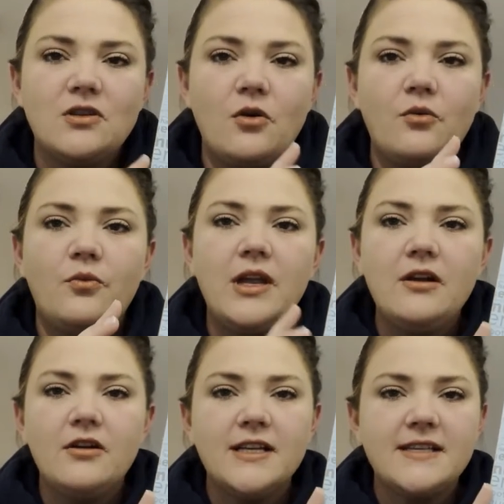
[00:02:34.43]
So
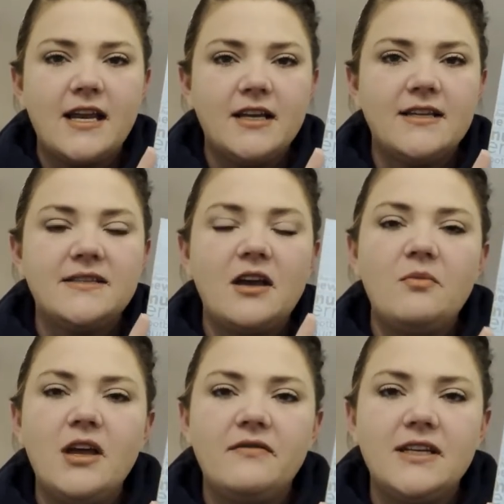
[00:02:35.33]
we are excited because
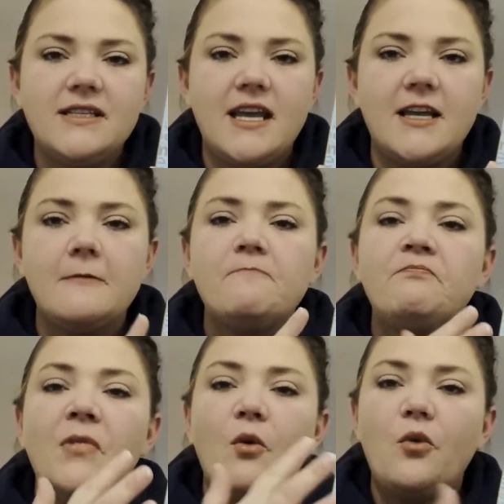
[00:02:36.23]
they'll be able to take
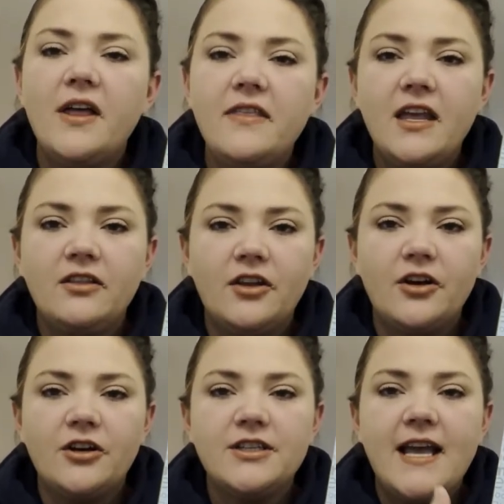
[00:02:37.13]
what they
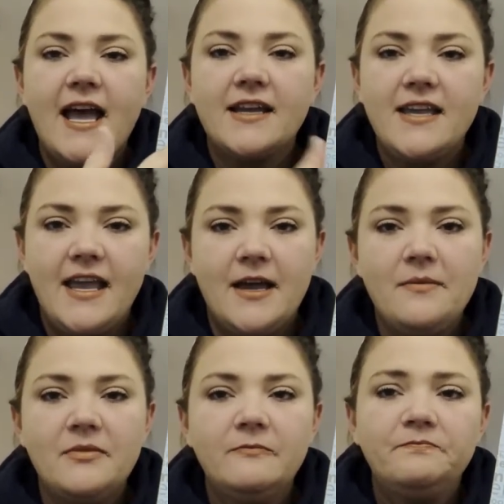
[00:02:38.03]
learned at
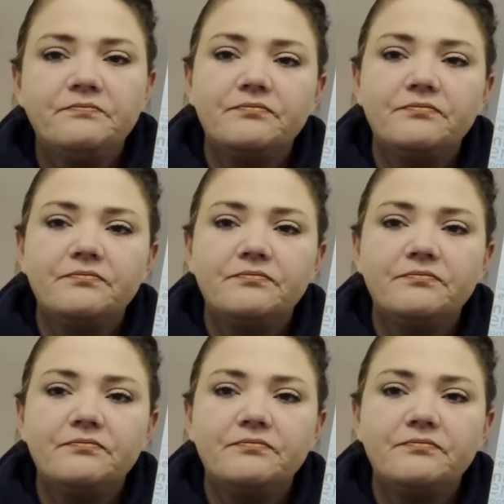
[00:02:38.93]
camp